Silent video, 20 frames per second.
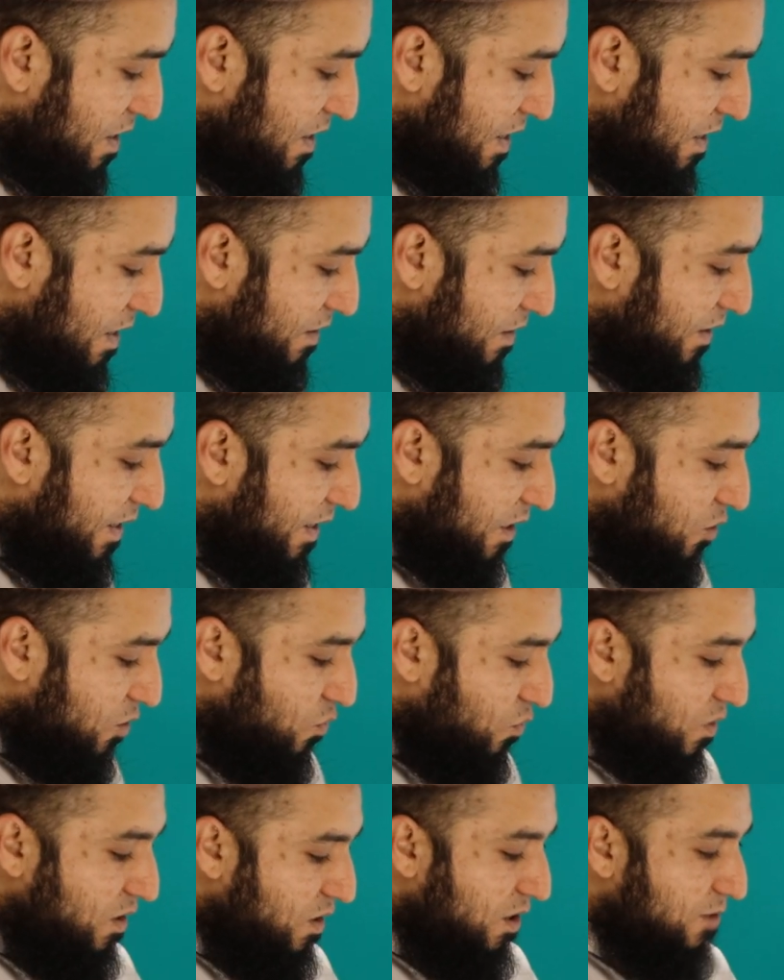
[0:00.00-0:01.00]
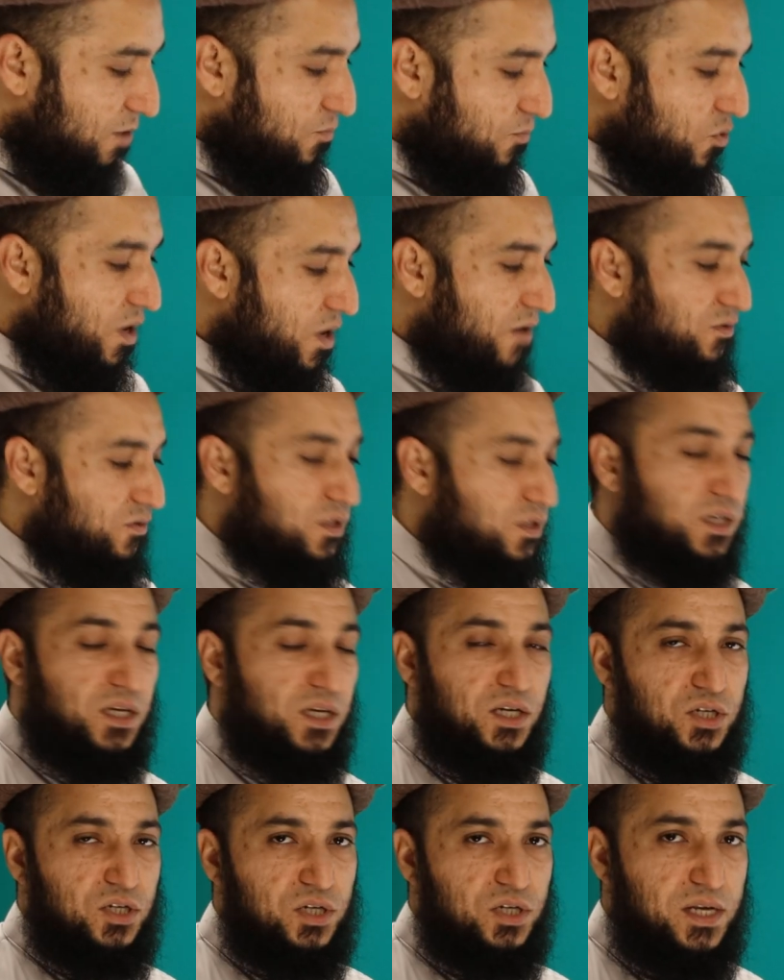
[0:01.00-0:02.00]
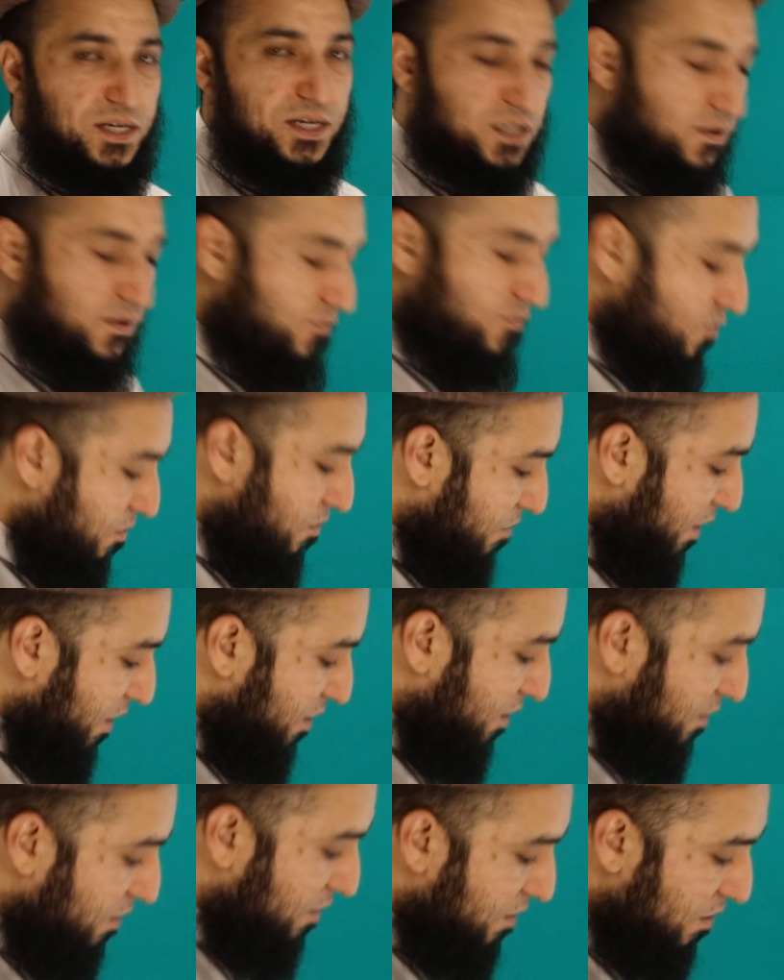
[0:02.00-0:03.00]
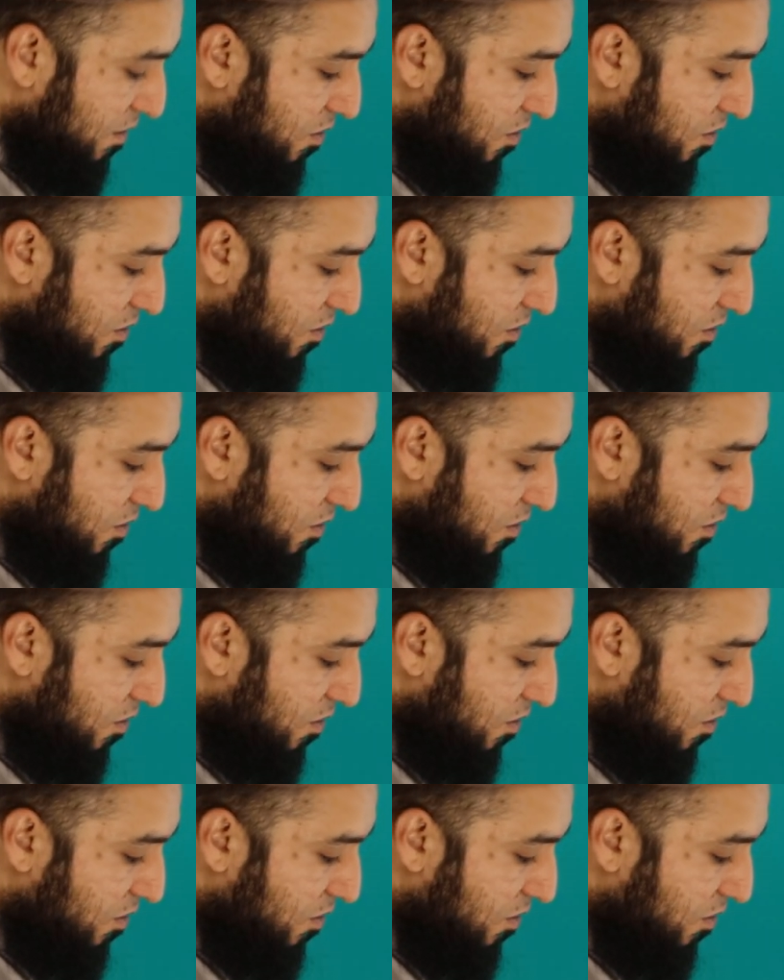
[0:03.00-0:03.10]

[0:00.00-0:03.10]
The next one is pronouncing each letter from its